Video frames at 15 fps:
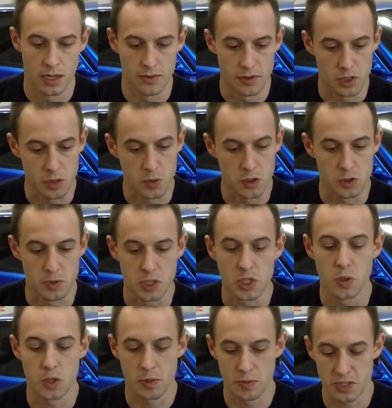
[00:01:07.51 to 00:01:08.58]
These are supposed to be
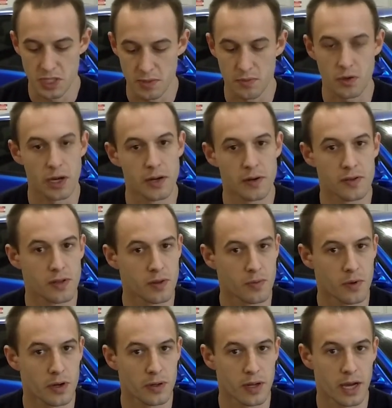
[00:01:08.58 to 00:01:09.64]
200% brighter than
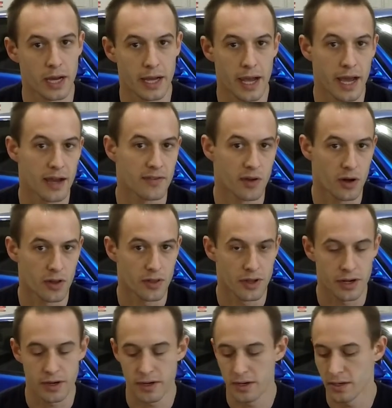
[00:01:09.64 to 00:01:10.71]
what I have on
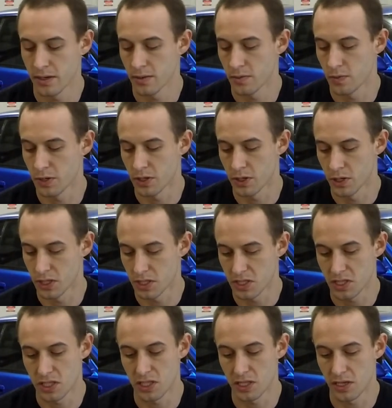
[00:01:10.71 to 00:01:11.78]
there. We are gonna
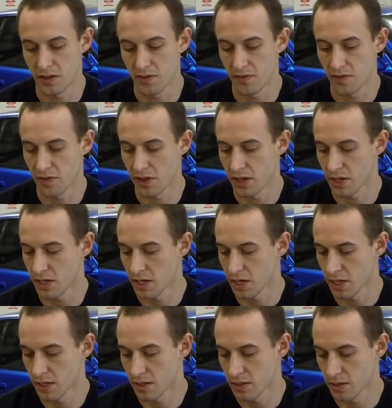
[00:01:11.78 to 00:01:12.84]
see if they
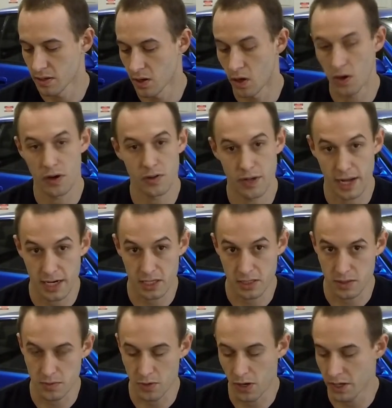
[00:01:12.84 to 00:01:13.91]
are
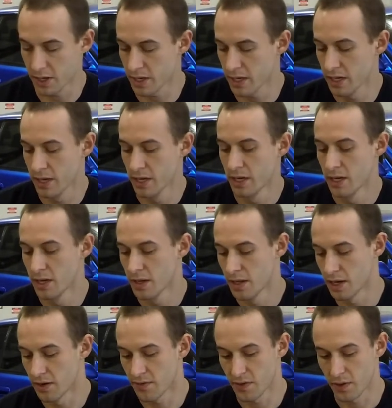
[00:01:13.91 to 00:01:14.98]
actually brighter
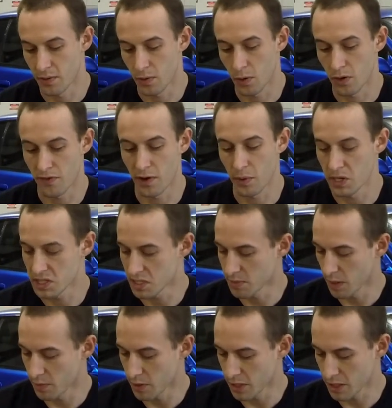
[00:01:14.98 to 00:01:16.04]
and if I wasted
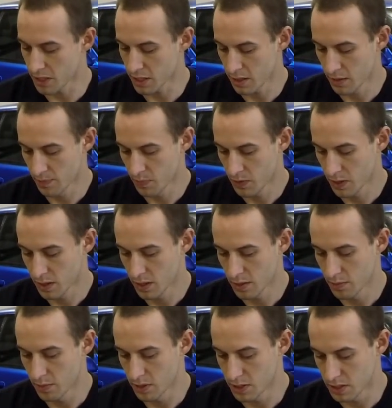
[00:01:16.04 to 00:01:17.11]
my money.
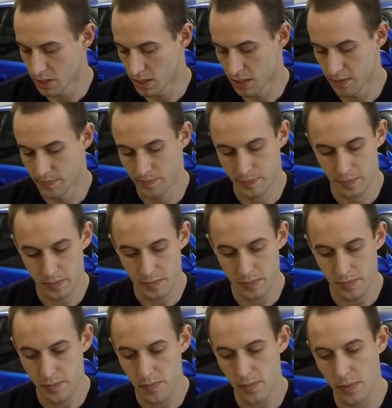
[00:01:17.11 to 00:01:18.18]
But
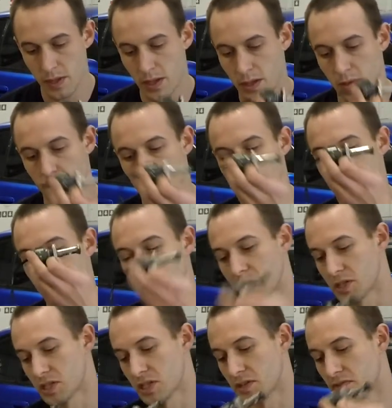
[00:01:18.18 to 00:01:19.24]
we're also going
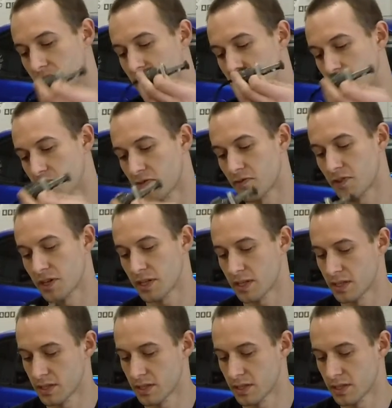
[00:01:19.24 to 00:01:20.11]
to see if these will fit.